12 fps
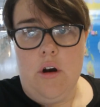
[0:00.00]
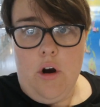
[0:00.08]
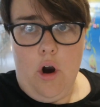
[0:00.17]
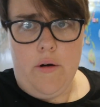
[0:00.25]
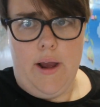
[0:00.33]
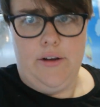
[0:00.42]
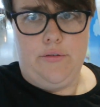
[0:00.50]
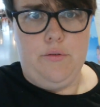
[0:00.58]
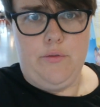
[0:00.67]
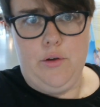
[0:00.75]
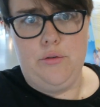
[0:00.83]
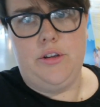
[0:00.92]
All right,
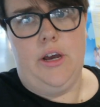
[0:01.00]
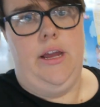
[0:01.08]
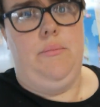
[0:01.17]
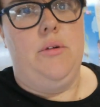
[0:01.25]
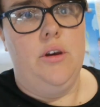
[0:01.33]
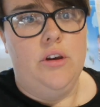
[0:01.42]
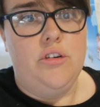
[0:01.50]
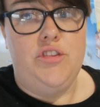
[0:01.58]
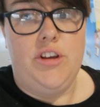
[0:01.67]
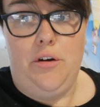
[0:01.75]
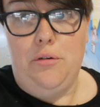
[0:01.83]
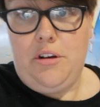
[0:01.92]
review time.
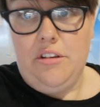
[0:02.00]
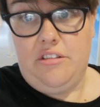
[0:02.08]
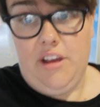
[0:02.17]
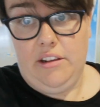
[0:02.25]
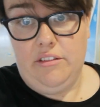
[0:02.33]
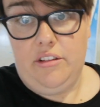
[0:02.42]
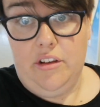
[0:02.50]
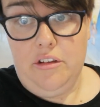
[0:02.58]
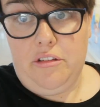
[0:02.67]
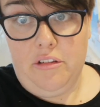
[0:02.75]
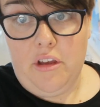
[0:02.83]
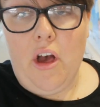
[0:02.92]
General consensus,